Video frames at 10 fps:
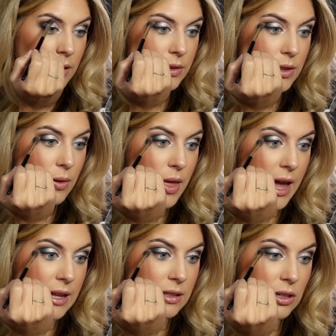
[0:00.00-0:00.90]
so
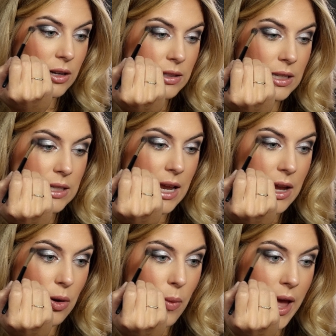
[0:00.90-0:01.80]
that it starts to
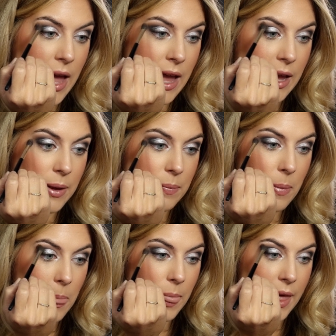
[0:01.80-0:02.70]
take away
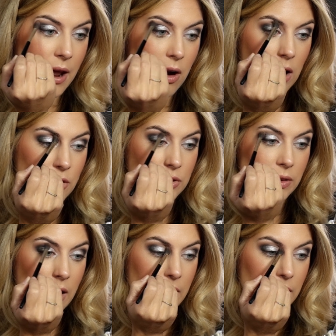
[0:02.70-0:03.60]
that harsh
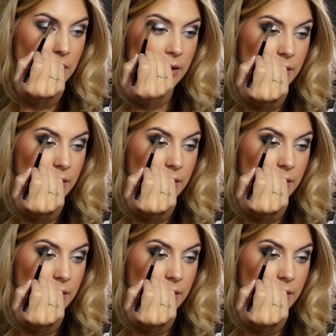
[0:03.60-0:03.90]
line.